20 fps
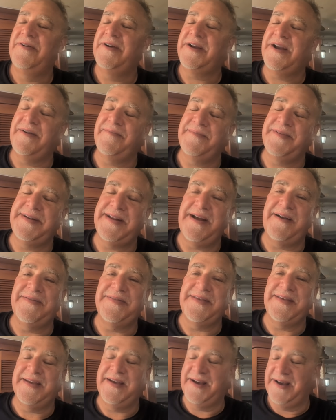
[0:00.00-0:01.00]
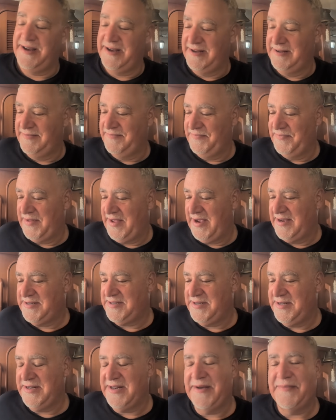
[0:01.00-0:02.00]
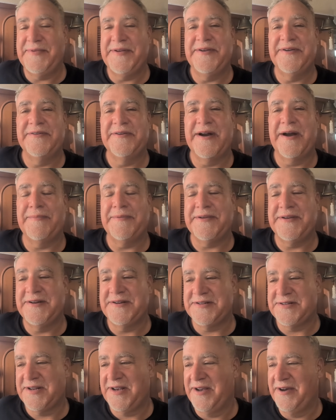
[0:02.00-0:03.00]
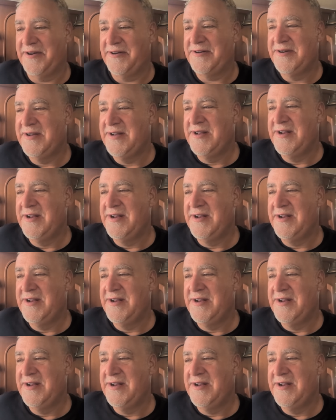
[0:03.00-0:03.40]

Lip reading: coming down the ICW a couple of years ago,